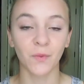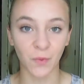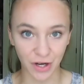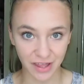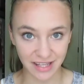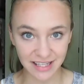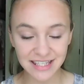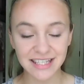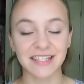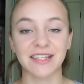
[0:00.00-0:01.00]
worth it.
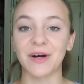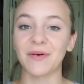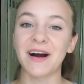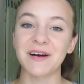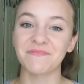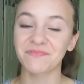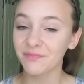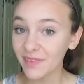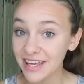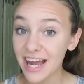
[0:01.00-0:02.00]
So um,
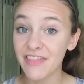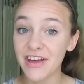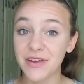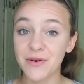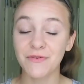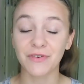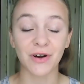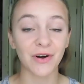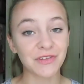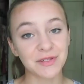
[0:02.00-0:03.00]
yeah, thank you for
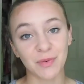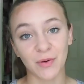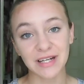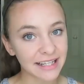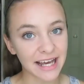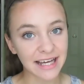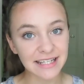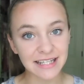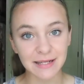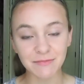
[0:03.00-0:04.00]
all the support
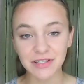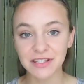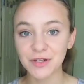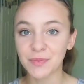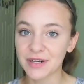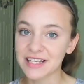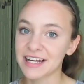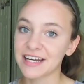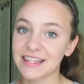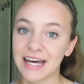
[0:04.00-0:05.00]
and I'm just super
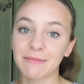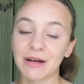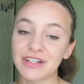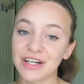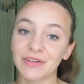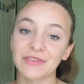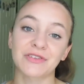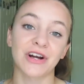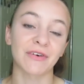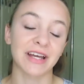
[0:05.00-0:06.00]
excited that my channel is
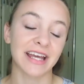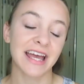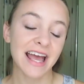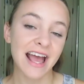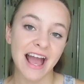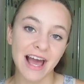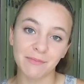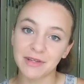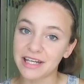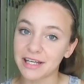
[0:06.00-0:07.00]
growing and
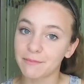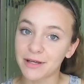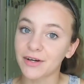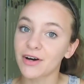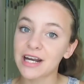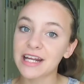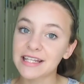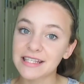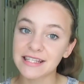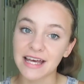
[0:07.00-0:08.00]
I'm getting a bigger
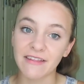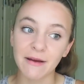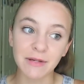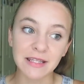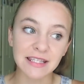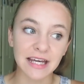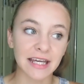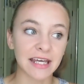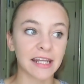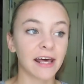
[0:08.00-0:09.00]
audience and that means I can